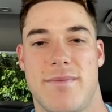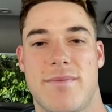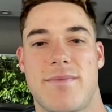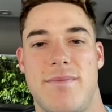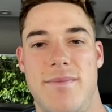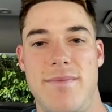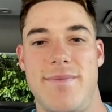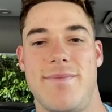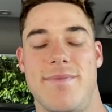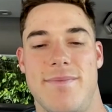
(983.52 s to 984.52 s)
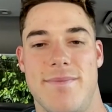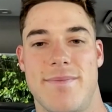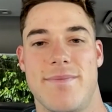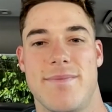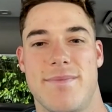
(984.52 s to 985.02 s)

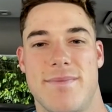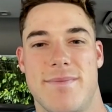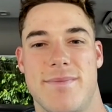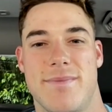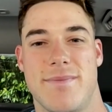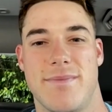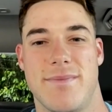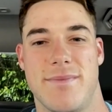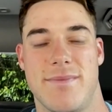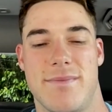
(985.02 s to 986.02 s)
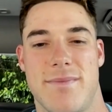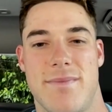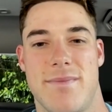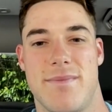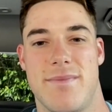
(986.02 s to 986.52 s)

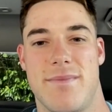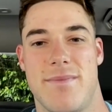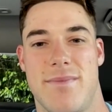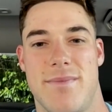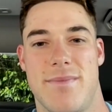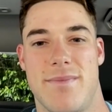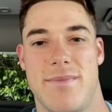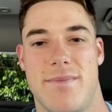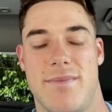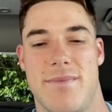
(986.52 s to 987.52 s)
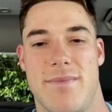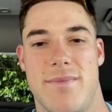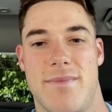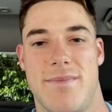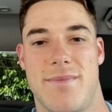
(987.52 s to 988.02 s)

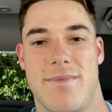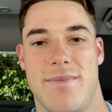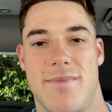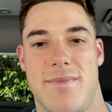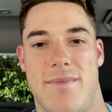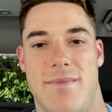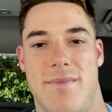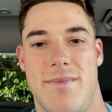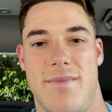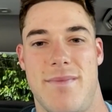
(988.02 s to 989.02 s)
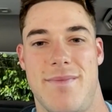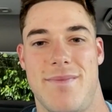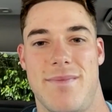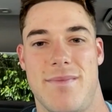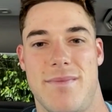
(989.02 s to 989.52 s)

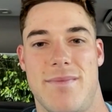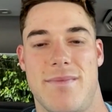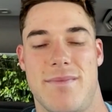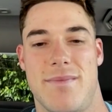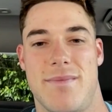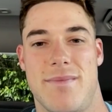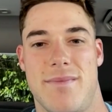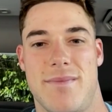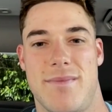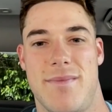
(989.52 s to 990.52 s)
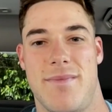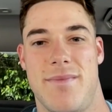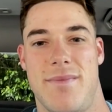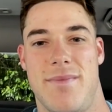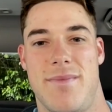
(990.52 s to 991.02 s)

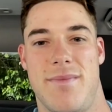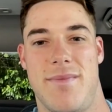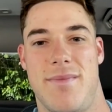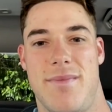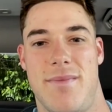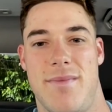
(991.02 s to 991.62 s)
(not speaking)